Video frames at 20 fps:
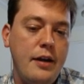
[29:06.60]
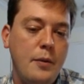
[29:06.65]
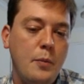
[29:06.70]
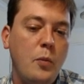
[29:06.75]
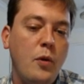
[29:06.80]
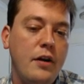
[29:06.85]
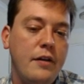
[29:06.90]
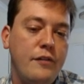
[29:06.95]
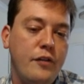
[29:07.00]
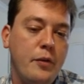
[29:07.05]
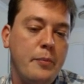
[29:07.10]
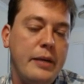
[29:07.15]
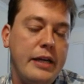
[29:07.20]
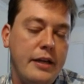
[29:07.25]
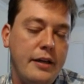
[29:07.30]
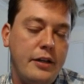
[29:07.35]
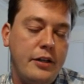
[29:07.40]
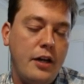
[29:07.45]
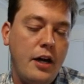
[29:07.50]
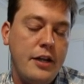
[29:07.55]
one of the
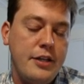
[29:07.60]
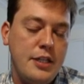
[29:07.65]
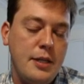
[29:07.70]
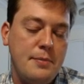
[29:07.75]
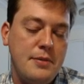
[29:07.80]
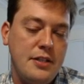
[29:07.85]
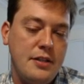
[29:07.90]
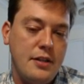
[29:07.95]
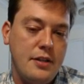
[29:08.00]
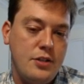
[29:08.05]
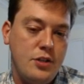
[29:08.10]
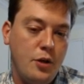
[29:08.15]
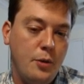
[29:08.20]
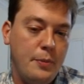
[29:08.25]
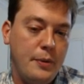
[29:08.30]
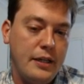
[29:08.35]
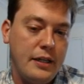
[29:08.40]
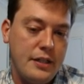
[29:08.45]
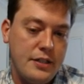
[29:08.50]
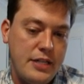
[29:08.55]
main concepts in this
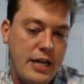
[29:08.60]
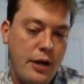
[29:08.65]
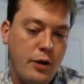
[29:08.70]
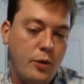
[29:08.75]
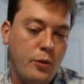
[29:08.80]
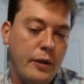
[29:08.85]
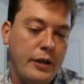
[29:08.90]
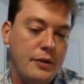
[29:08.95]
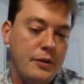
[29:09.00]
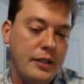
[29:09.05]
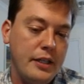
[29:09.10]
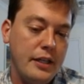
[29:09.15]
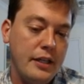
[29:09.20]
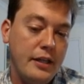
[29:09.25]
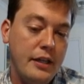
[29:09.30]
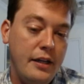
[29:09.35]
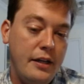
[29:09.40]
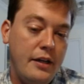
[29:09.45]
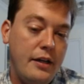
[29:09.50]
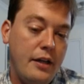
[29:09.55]
opening is how
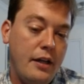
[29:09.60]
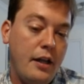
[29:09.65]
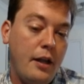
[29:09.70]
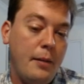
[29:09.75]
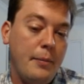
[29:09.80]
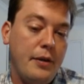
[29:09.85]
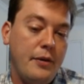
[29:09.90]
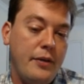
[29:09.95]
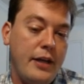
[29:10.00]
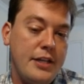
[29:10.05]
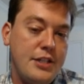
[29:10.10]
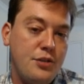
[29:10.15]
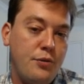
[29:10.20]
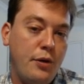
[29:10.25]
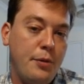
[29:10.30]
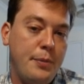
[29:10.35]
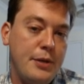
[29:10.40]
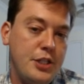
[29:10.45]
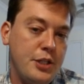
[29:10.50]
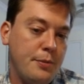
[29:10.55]
quickly the
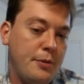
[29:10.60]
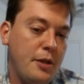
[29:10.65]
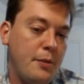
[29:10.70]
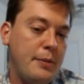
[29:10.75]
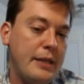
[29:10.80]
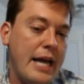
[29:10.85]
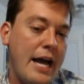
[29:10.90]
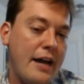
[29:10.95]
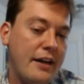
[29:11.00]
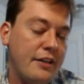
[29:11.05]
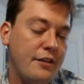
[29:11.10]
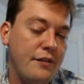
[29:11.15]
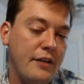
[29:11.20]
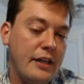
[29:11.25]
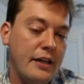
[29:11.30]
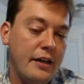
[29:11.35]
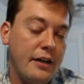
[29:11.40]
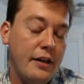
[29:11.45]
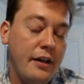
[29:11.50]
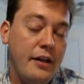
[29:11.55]
light-scored bishop can be
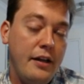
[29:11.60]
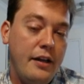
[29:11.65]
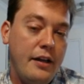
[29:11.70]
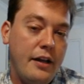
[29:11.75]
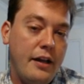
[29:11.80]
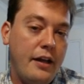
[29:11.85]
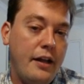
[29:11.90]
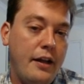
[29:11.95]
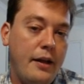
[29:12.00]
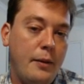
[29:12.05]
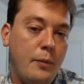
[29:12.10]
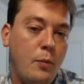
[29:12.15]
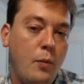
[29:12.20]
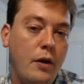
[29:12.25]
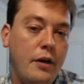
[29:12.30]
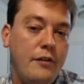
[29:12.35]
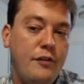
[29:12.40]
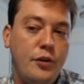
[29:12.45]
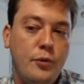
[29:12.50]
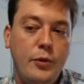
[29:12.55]
activated.
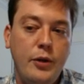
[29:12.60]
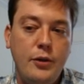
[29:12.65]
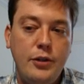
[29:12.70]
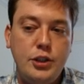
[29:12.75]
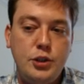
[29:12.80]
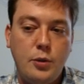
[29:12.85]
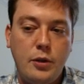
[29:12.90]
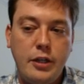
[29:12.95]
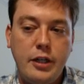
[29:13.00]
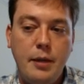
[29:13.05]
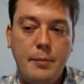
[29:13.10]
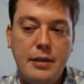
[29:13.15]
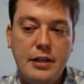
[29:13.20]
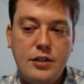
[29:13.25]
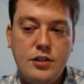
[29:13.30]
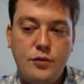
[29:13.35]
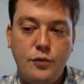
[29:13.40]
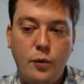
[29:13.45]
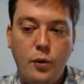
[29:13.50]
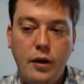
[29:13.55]
One of the real
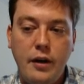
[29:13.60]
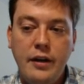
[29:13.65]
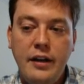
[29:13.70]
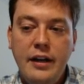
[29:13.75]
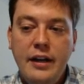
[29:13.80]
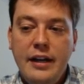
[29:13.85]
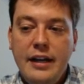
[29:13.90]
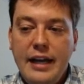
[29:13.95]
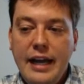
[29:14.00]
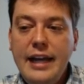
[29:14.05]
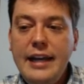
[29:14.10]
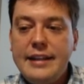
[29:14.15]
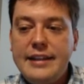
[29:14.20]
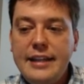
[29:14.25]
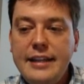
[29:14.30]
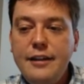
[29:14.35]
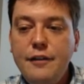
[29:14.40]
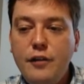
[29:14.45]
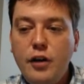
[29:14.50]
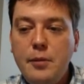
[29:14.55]
shortcomings for... Hey,
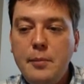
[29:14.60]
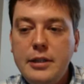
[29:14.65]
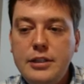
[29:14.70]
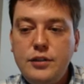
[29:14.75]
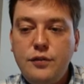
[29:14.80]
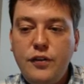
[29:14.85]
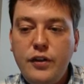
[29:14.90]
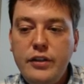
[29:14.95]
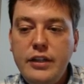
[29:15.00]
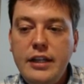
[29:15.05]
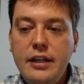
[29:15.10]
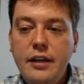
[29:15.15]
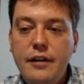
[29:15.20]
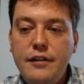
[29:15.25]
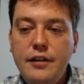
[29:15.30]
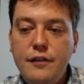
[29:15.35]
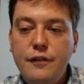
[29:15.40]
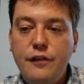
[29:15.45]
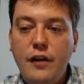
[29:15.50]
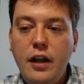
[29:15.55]
thank you very much for
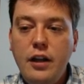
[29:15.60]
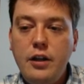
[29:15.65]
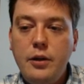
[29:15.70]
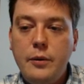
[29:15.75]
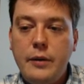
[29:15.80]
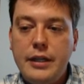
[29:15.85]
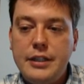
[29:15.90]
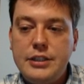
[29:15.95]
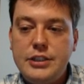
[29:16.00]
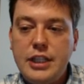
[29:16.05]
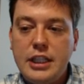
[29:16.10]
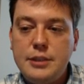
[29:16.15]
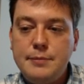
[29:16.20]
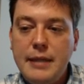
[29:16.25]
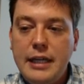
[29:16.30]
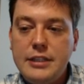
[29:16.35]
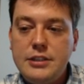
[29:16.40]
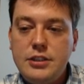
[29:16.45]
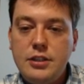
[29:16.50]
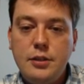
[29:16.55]
the follow,
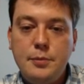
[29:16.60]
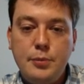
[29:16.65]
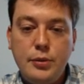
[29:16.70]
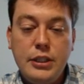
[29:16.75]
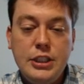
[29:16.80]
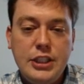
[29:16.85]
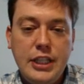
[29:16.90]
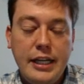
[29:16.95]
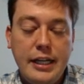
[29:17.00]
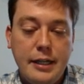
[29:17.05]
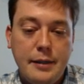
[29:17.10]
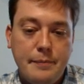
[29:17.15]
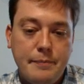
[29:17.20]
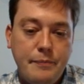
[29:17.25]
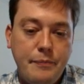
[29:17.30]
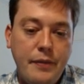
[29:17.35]
Chessmaster. Appreciate it.